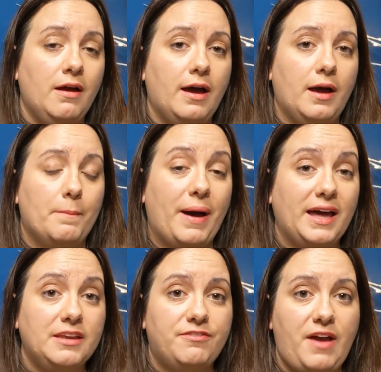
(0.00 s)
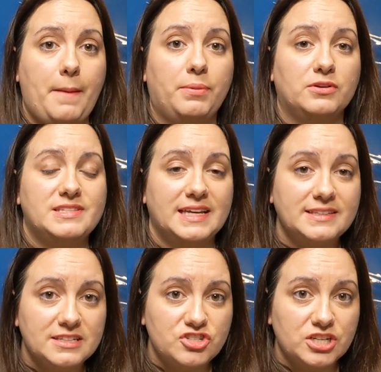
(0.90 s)
body fat
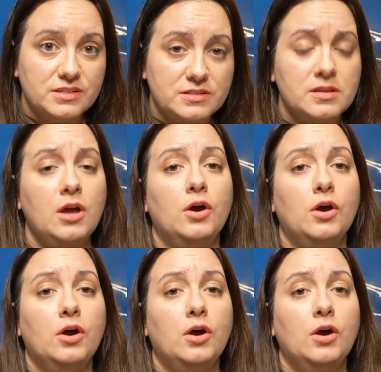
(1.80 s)
percentages.